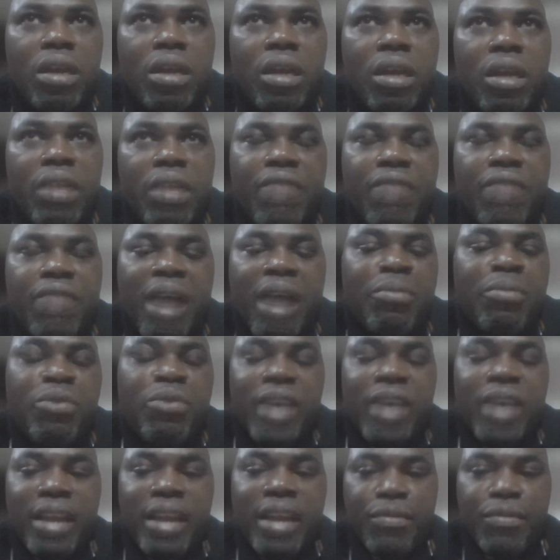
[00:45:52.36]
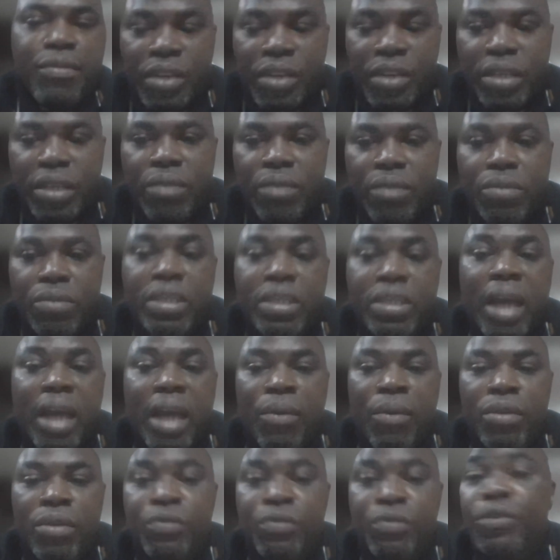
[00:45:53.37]
if you're able to get the funding, which I
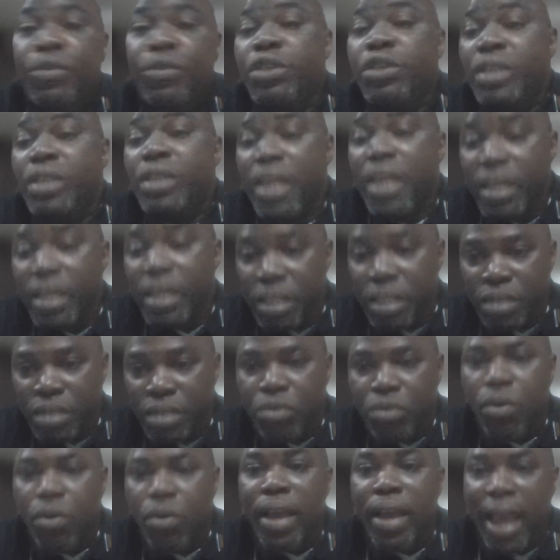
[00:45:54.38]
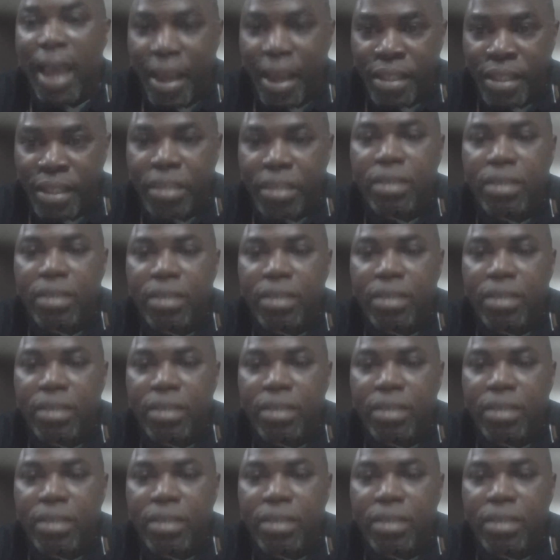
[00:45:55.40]
was fortunate to get,